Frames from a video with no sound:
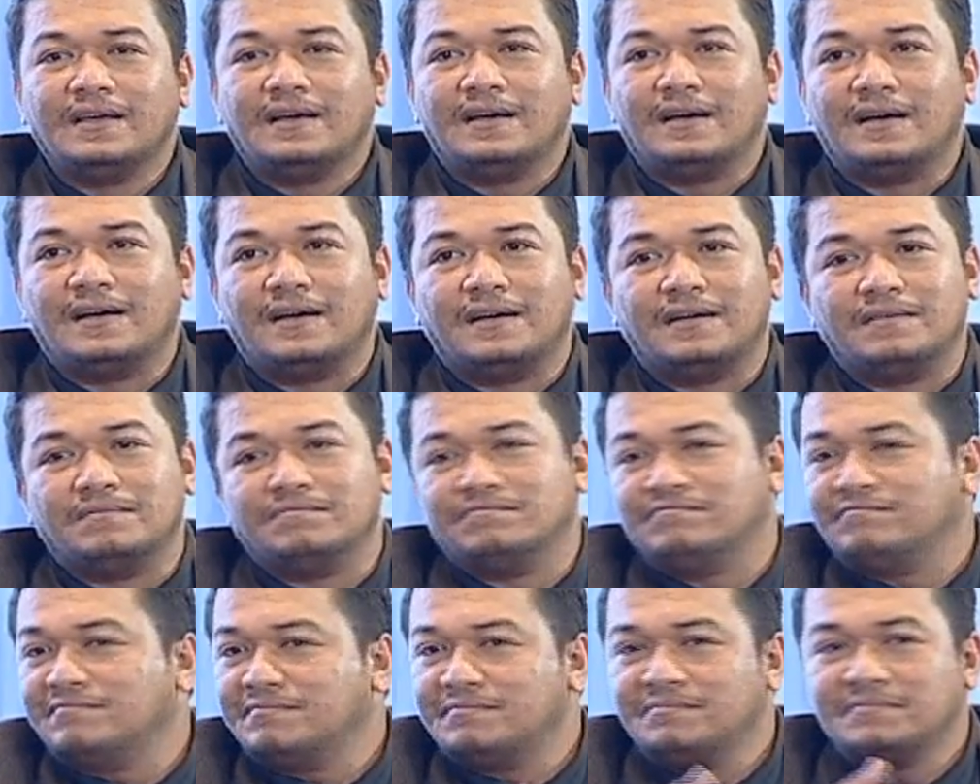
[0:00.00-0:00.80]
Yeah.
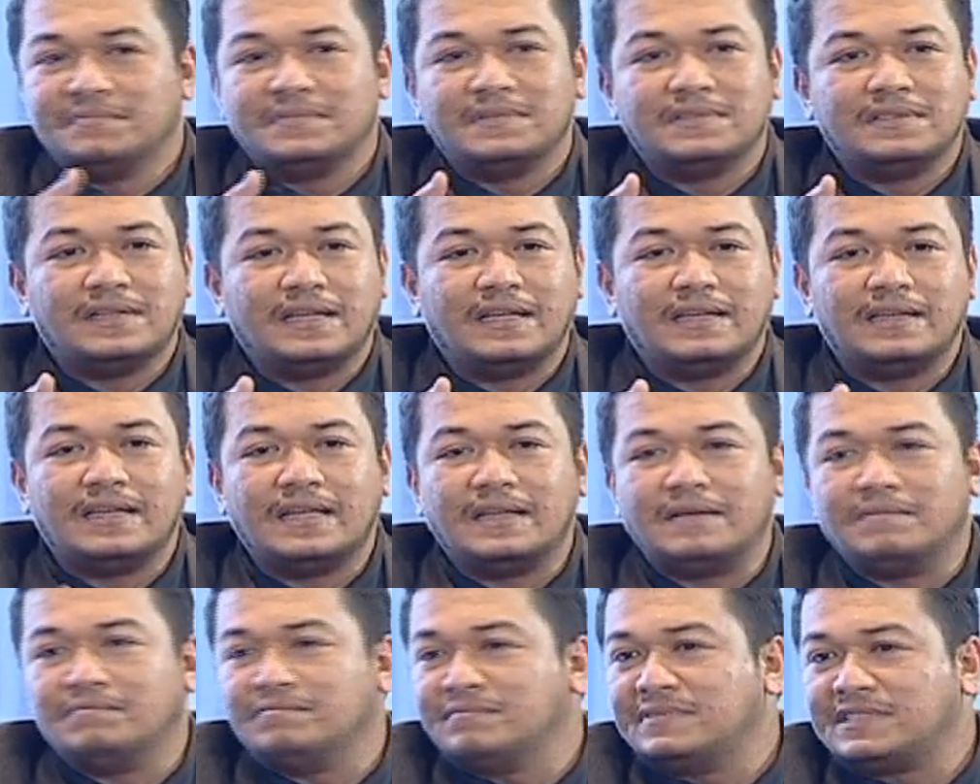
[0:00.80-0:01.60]
And
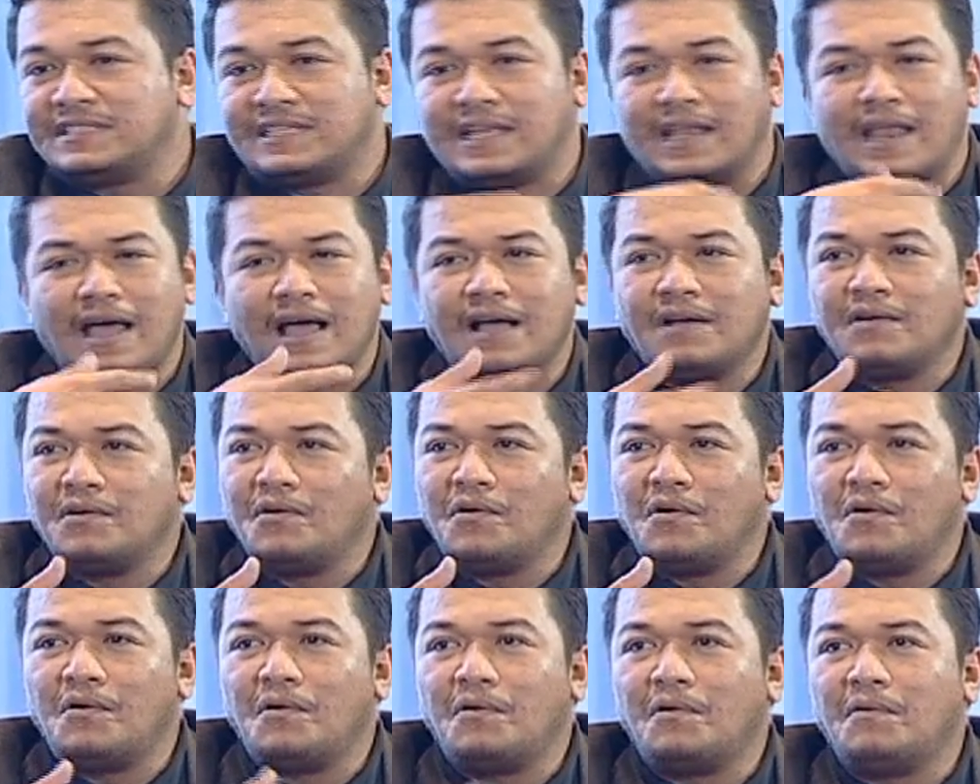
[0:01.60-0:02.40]
then
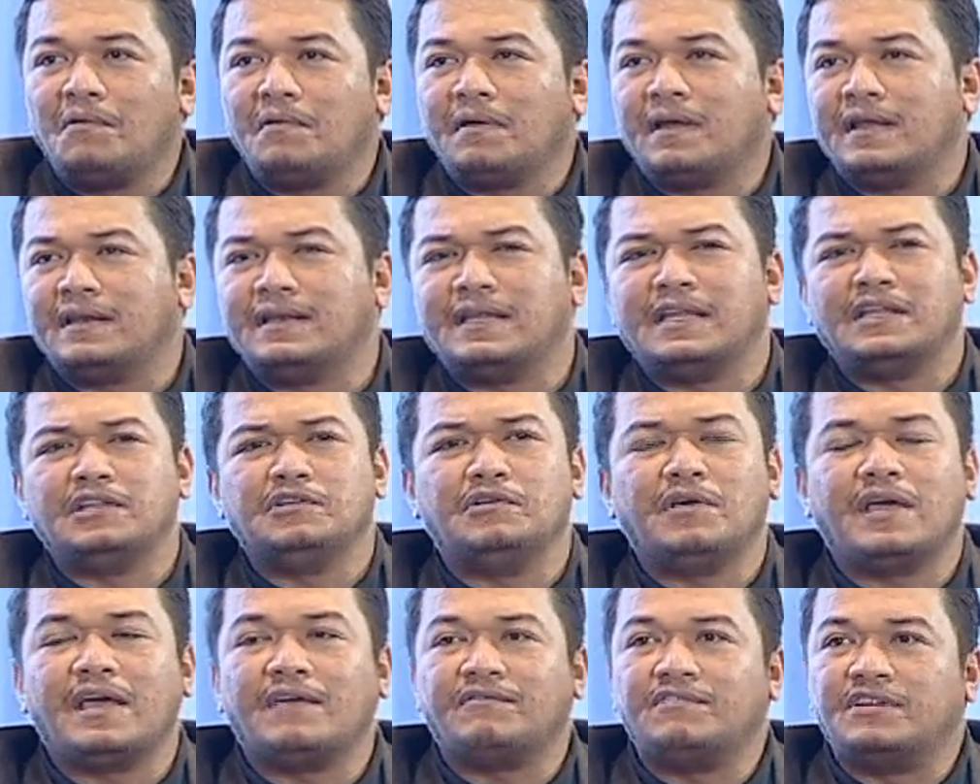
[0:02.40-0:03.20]
Selangor, and then
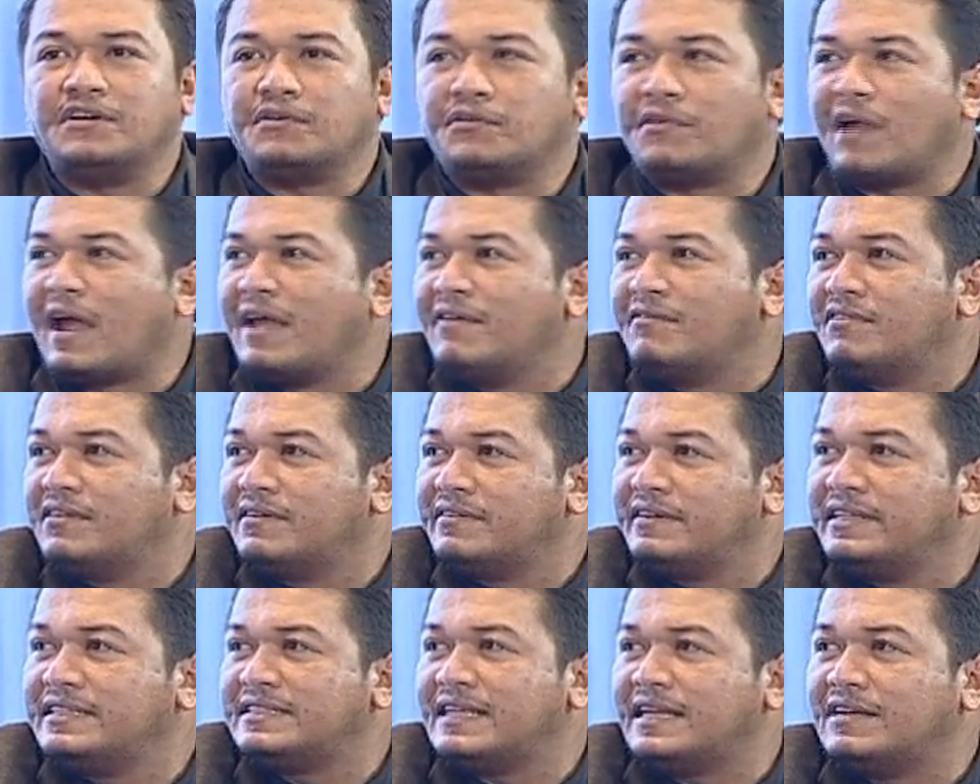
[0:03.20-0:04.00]
you have the
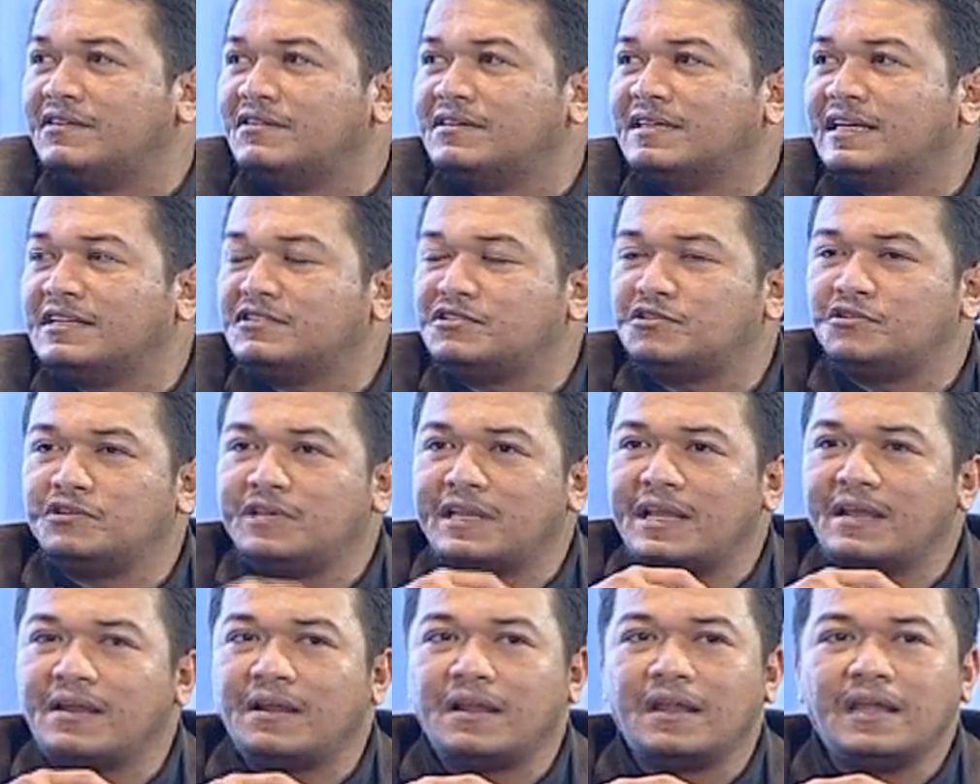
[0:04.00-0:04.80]
rivalries and all that. So
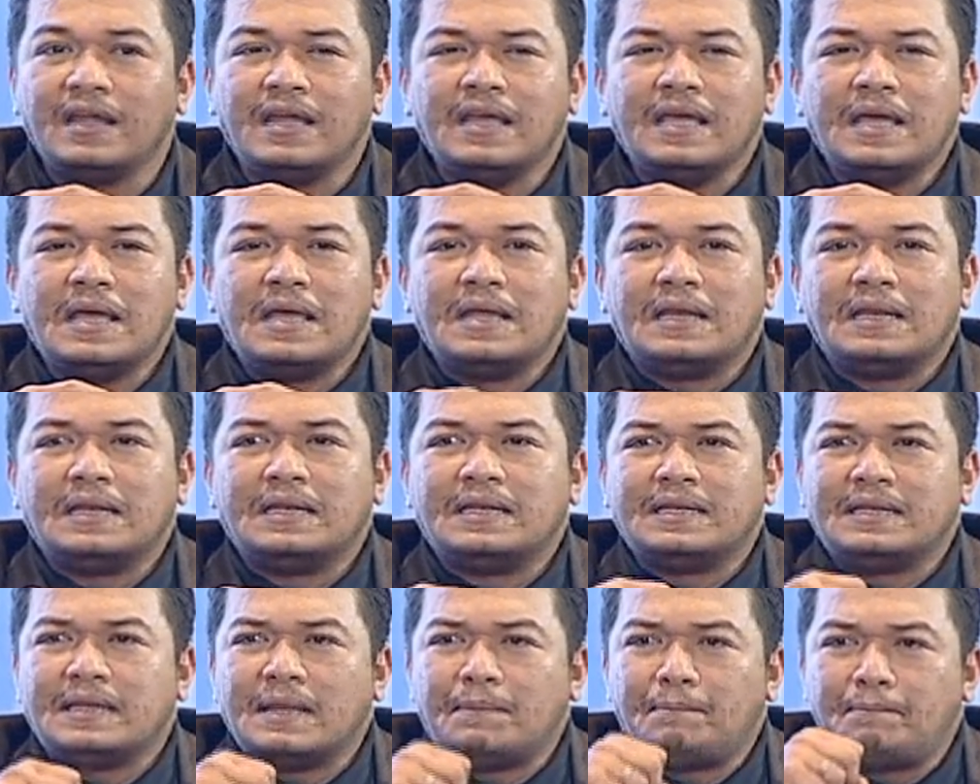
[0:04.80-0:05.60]
the
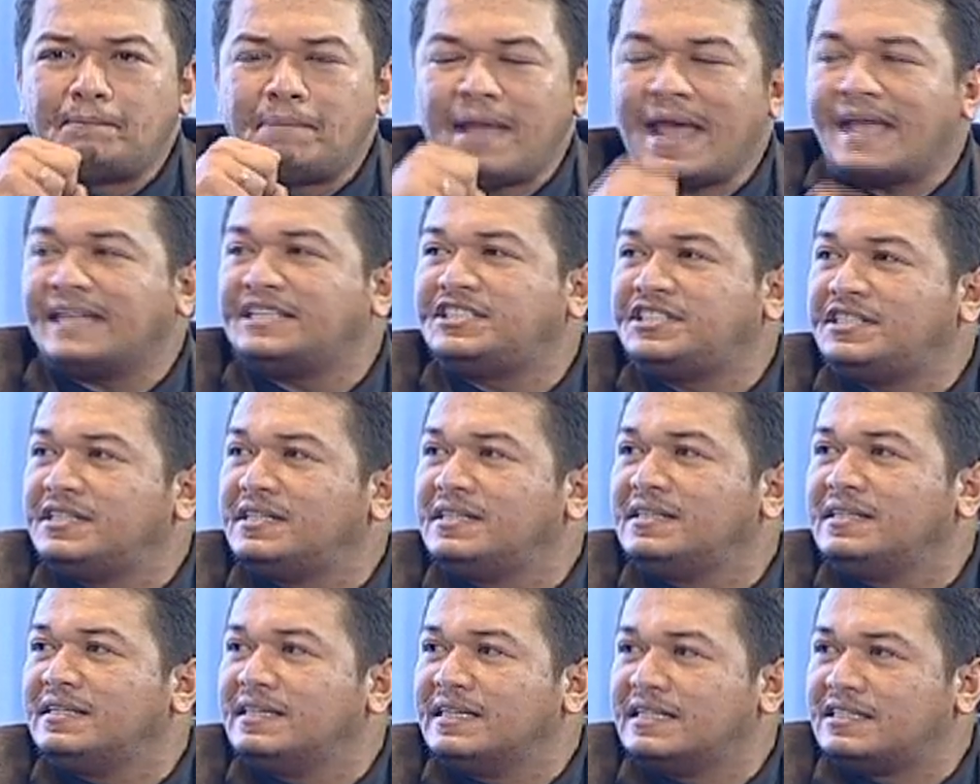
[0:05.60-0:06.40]

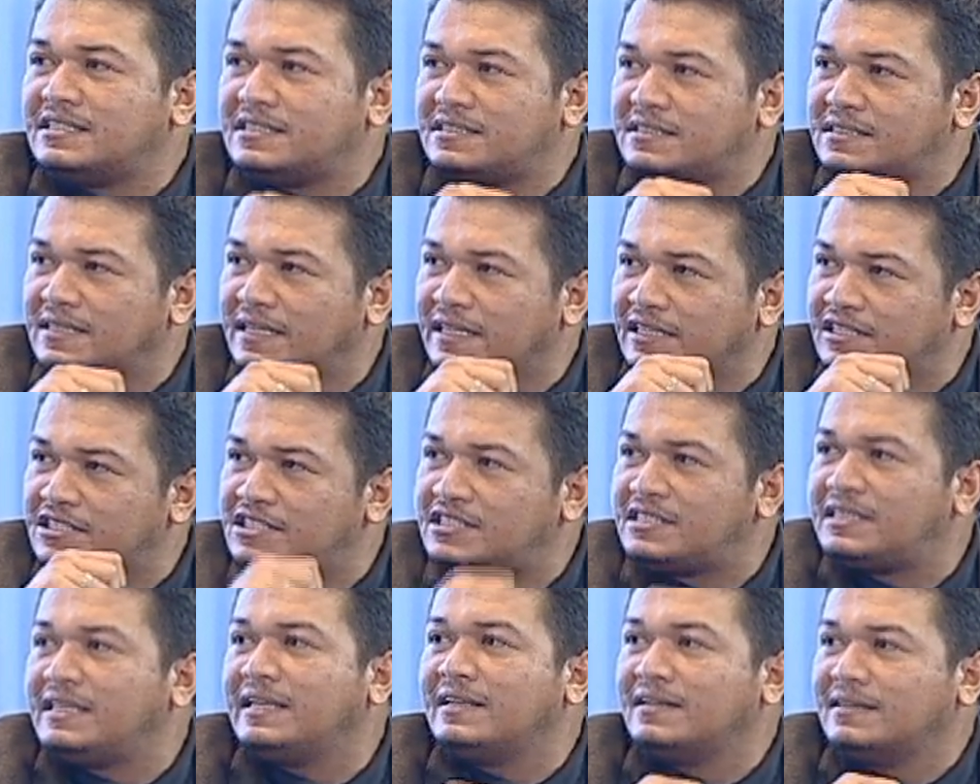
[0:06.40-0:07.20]
passion is
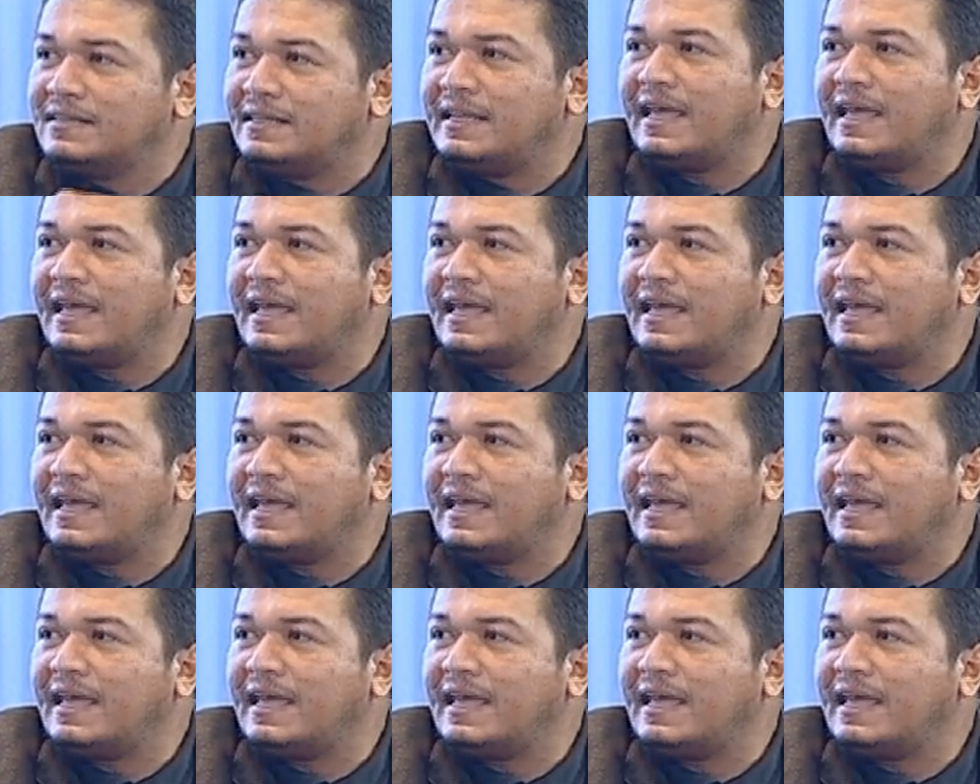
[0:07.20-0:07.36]
still